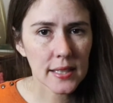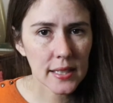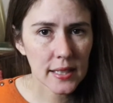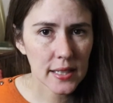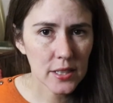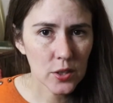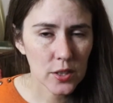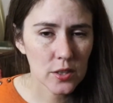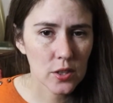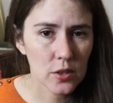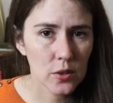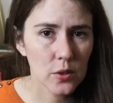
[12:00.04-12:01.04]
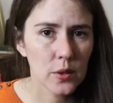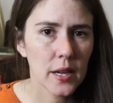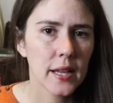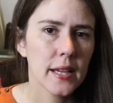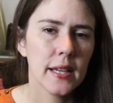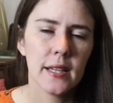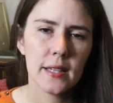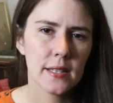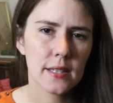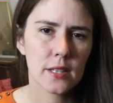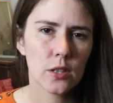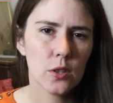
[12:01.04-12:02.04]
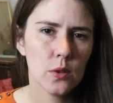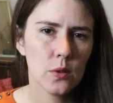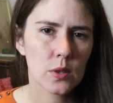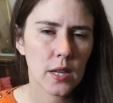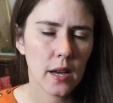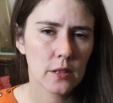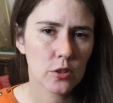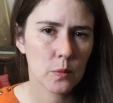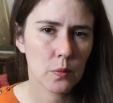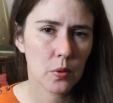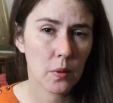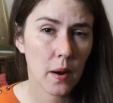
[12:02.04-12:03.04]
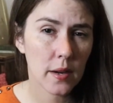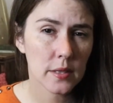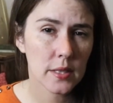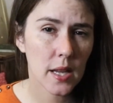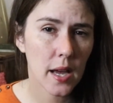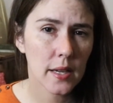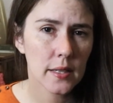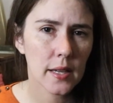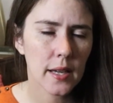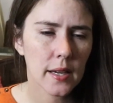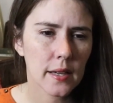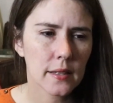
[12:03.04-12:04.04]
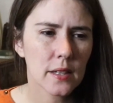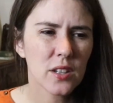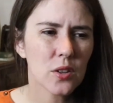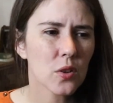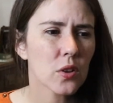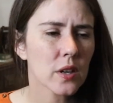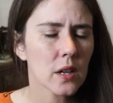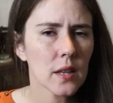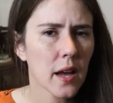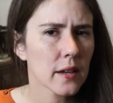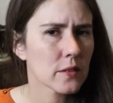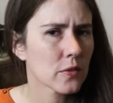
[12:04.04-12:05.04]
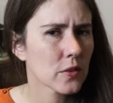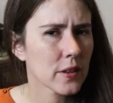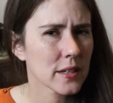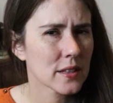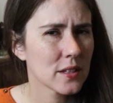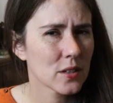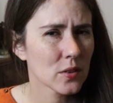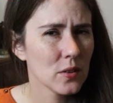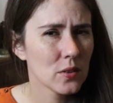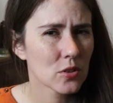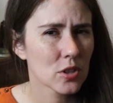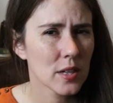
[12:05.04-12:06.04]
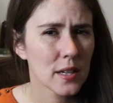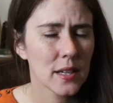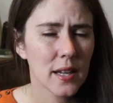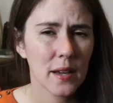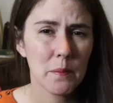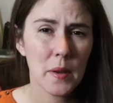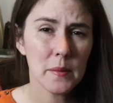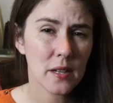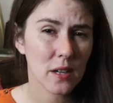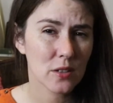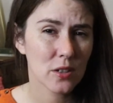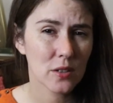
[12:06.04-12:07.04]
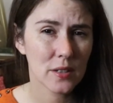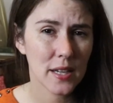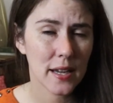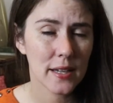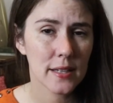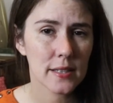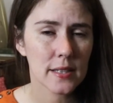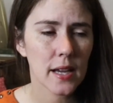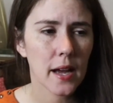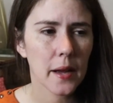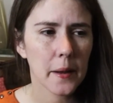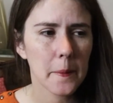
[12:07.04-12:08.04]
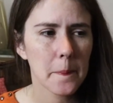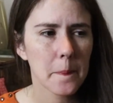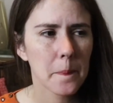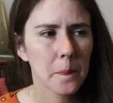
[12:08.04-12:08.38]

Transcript: thing that you can do is use hydrogen peroxide, and look online for like the dilution, and maybe talk to your dentist. I